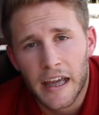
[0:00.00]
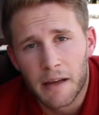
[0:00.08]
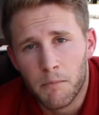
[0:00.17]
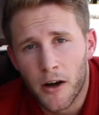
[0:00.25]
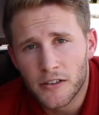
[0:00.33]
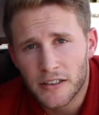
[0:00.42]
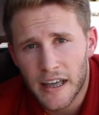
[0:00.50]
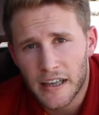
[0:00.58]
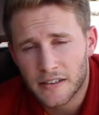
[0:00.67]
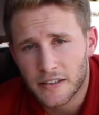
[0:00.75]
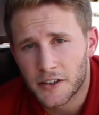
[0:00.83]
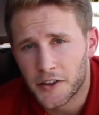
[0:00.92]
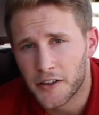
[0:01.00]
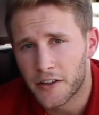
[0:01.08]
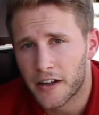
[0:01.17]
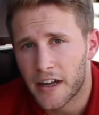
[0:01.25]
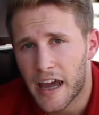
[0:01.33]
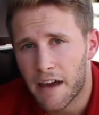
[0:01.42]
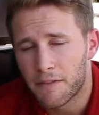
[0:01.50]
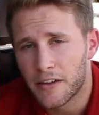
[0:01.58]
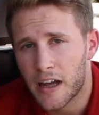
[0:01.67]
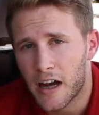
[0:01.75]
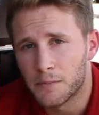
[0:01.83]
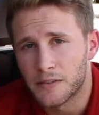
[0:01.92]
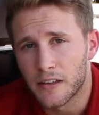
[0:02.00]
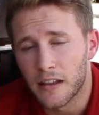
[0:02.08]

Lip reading: In most cases, they're either gonna have the knobs